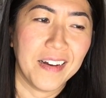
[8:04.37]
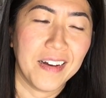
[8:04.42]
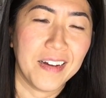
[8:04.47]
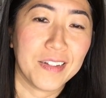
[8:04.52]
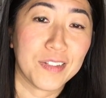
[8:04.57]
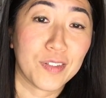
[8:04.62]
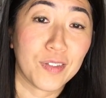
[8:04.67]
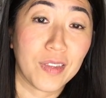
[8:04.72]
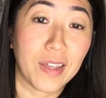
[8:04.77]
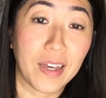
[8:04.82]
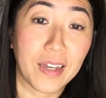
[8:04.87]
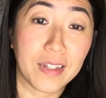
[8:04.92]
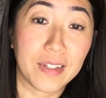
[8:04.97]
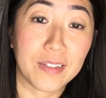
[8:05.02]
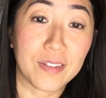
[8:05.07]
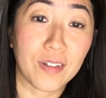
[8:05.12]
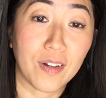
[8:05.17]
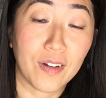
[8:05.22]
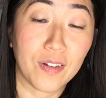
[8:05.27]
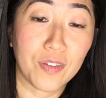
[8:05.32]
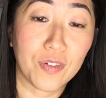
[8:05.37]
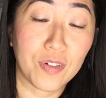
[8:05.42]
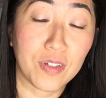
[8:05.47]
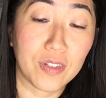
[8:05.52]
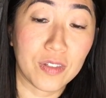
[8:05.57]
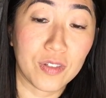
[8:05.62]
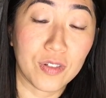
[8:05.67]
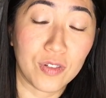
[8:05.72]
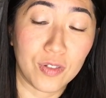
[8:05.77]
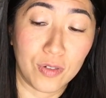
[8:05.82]
and so that is all there
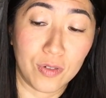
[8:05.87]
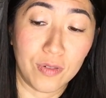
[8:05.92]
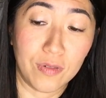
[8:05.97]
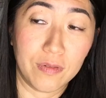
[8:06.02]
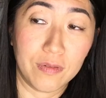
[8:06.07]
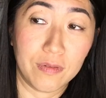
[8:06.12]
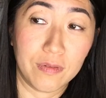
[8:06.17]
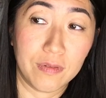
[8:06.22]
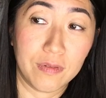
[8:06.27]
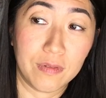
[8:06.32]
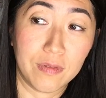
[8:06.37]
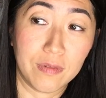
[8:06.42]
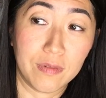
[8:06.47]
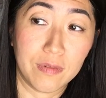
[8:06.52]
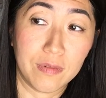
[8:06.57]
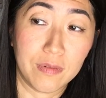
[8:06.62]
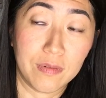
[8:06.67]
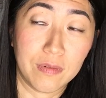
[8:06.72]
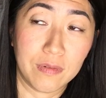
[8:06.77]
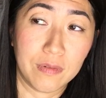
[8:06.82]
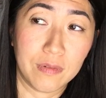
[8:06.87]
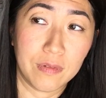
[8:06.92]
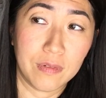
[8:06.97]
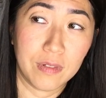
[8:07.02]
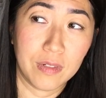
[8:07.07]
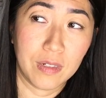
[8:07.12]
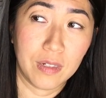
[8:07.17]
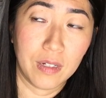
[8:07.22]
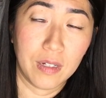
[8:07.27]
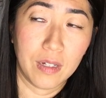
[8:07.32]
is to do.
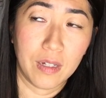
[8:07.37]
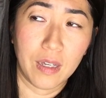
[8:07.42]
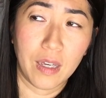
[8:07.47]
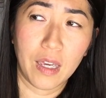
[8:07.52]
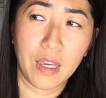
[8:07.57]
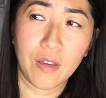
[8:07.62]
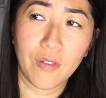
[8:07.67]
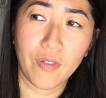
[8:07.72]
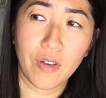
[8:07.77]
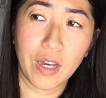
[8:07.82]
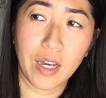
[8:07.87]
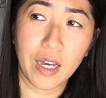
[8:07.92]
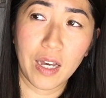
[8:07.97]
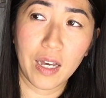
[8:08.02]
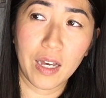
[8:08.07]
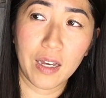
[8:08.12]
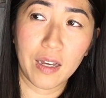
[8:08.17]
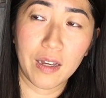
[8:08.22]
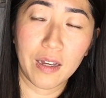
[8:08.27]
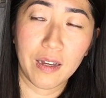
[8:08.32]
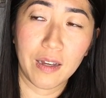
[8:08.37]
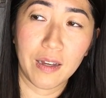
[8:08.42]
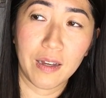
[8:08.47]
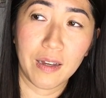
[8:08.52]
Ava!